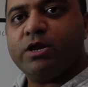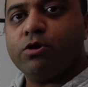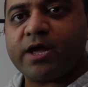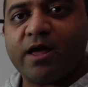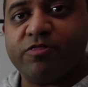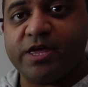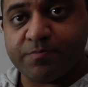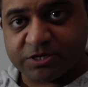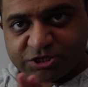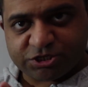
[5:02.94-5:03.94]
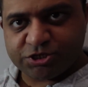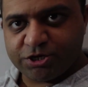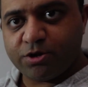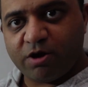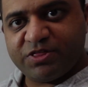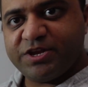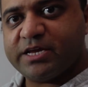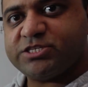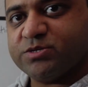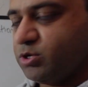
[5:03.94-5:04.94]
at the position of the
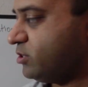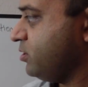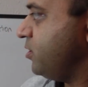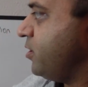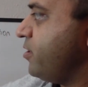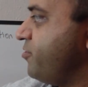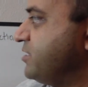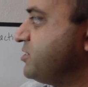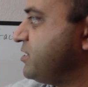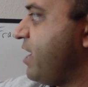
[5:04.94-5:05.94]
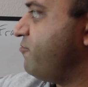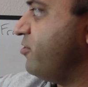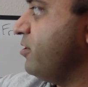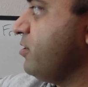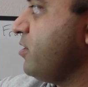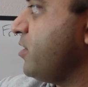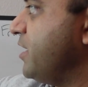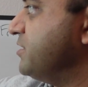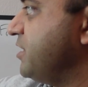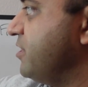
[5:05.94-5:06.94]
decimal, this 7 is
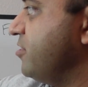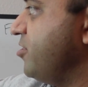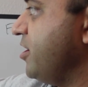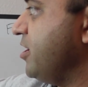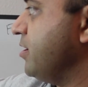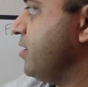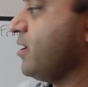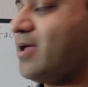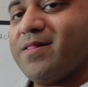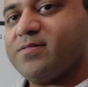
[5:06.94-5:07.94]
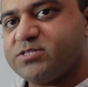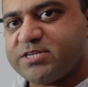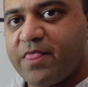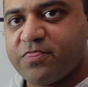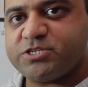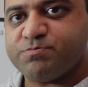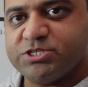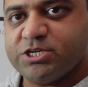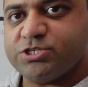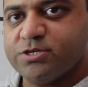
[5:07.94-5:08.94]
in the 10ths
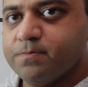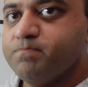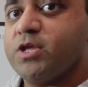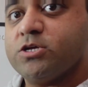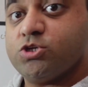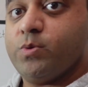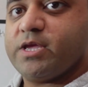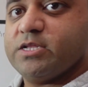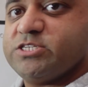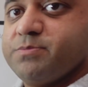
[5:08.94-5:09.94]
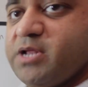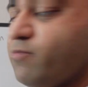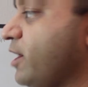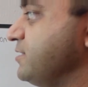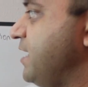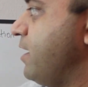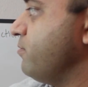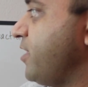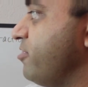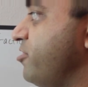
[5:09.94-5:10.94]
position. So we can simply write down
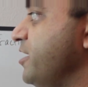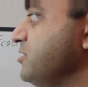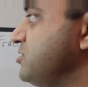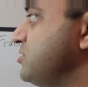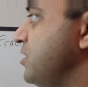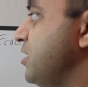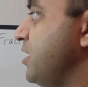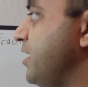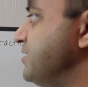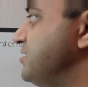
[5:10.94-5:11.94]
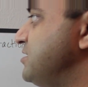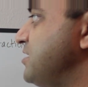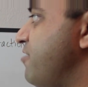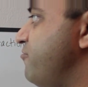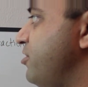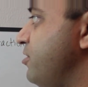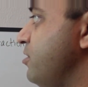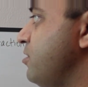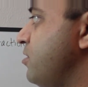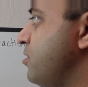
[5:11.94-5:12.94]
that this is 7
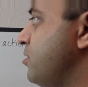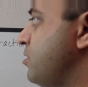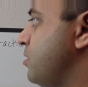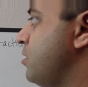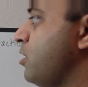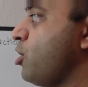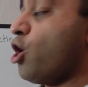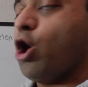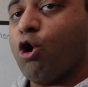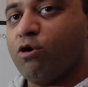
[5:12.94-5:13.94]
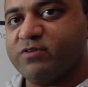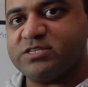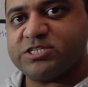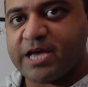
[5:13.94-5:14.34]
over 10.